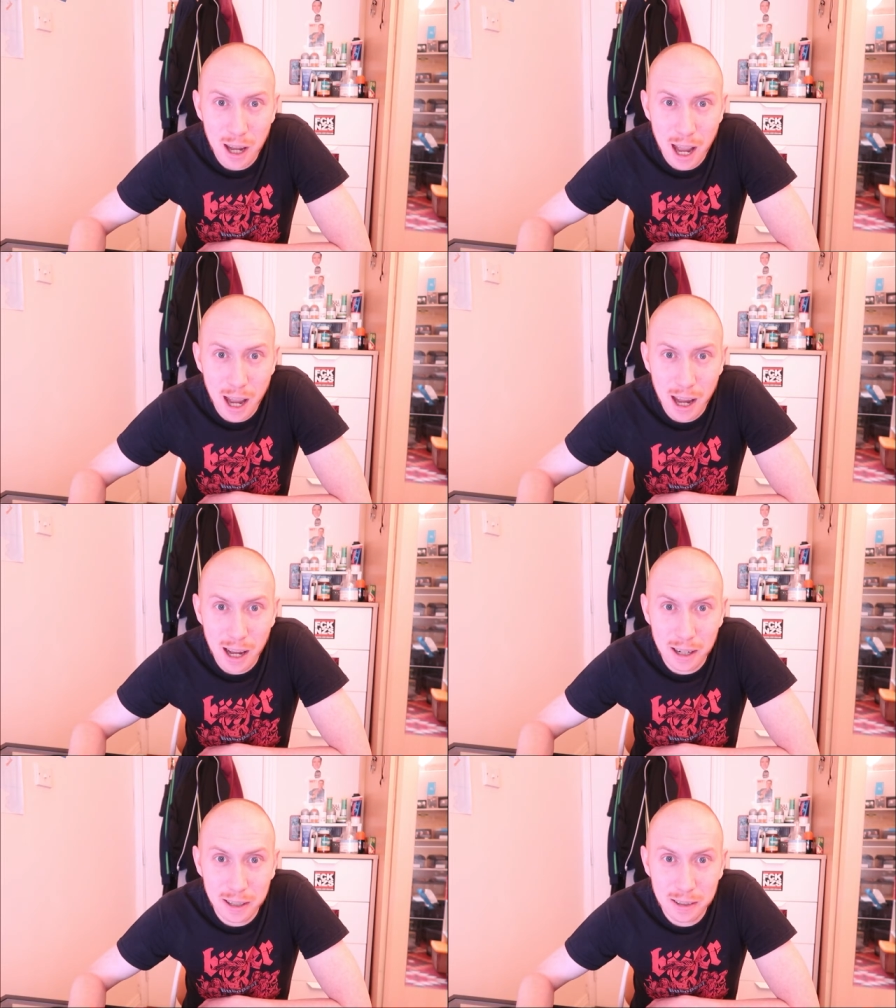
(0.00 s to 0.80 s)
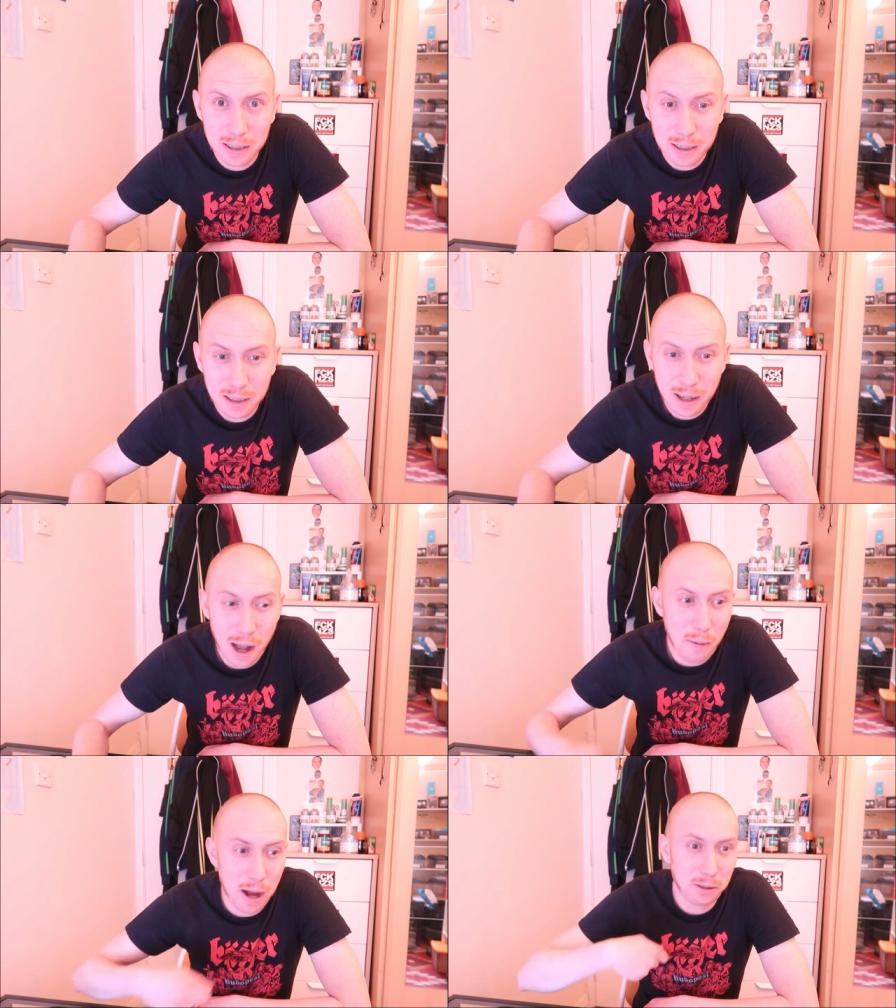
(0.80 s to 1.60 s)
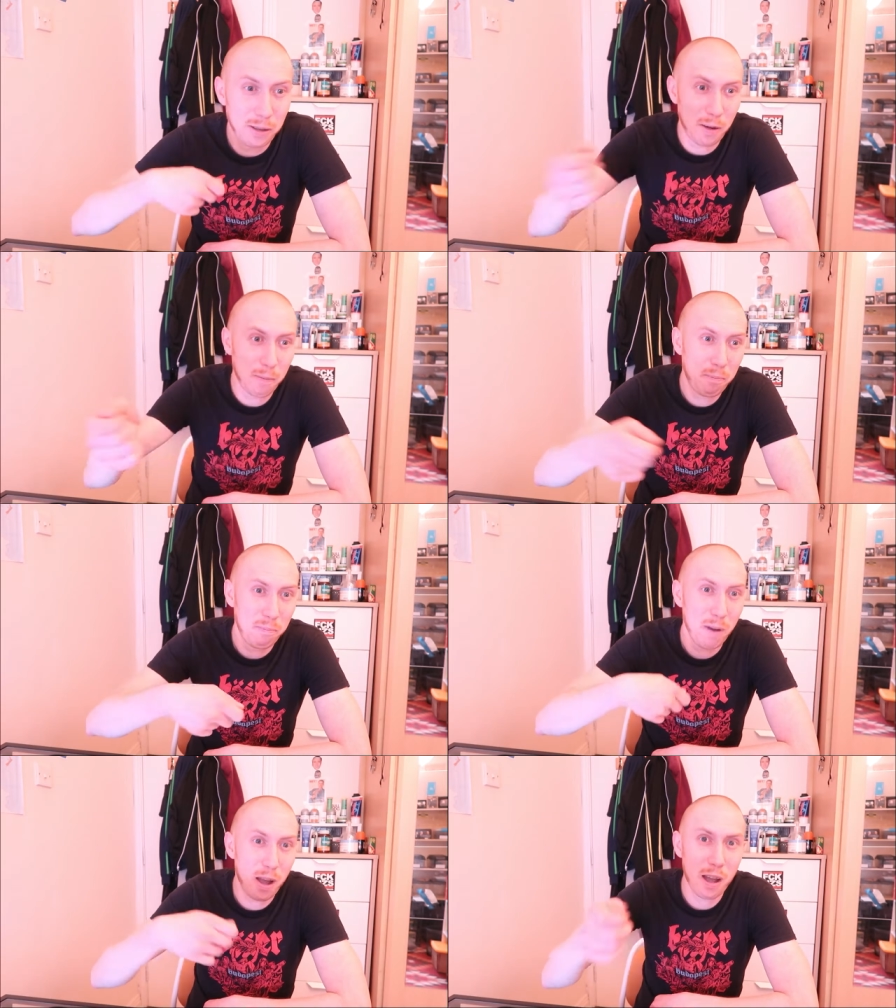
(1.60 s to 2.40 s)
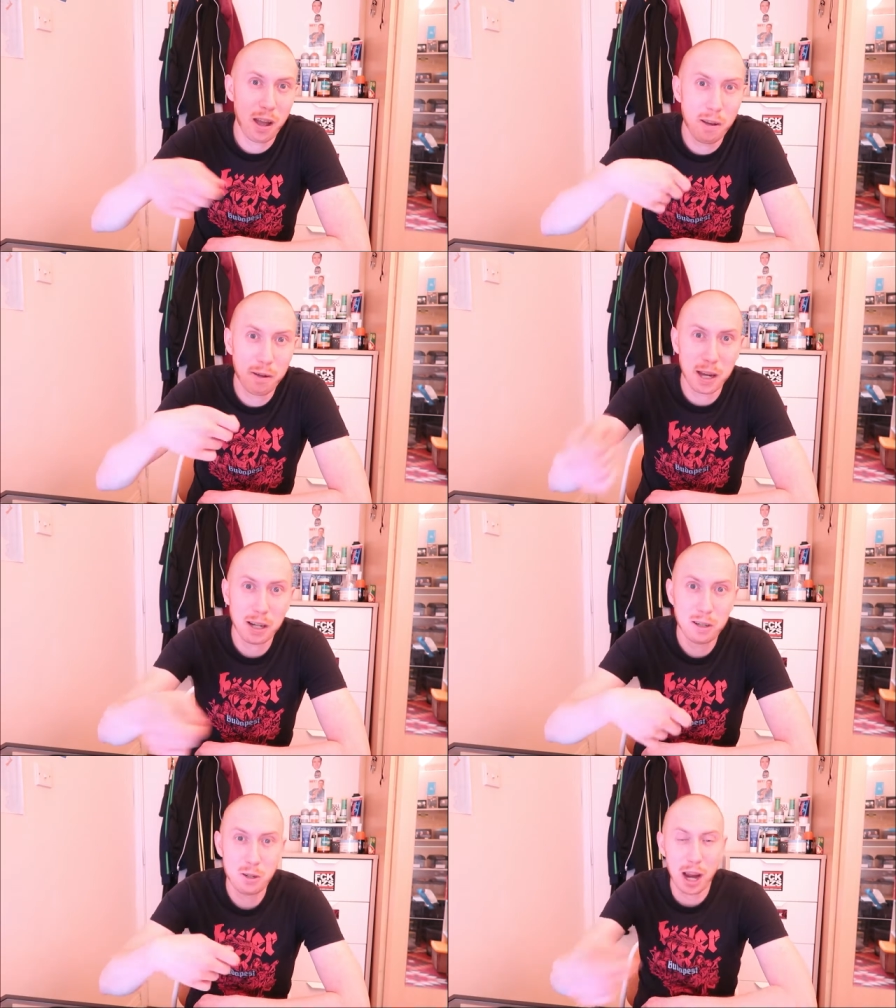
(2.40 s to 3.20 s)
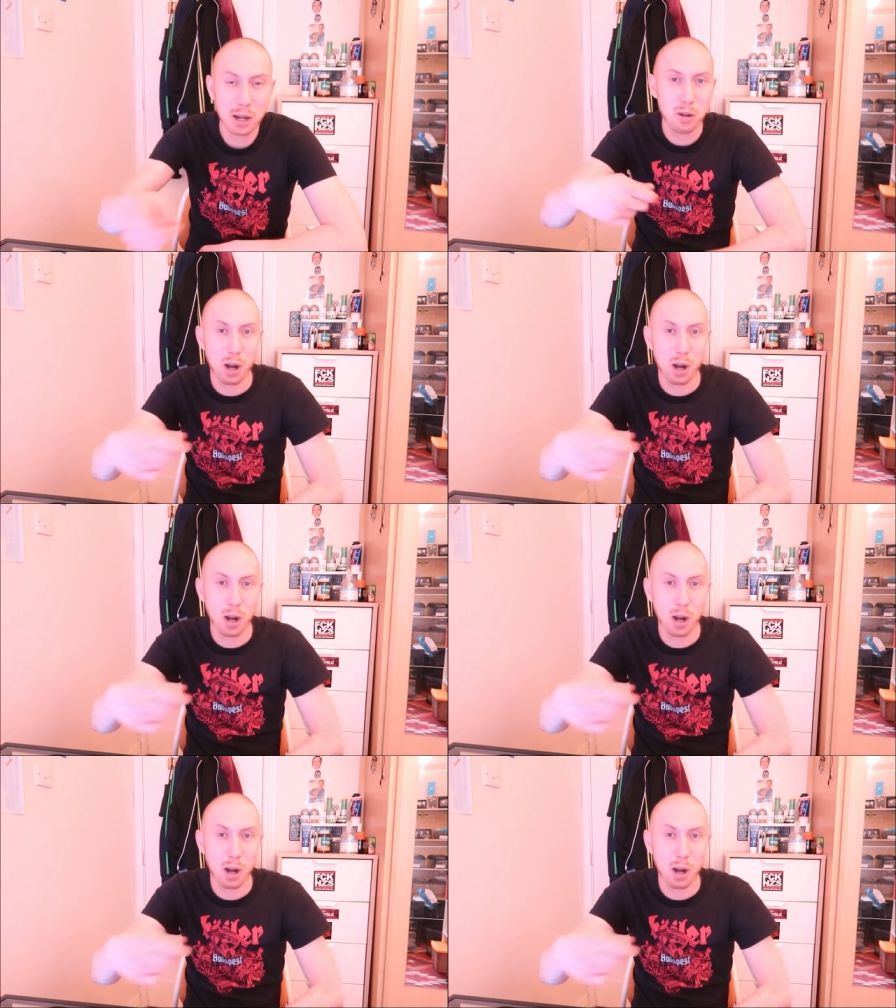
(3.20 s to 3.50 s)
And I went to the exchange,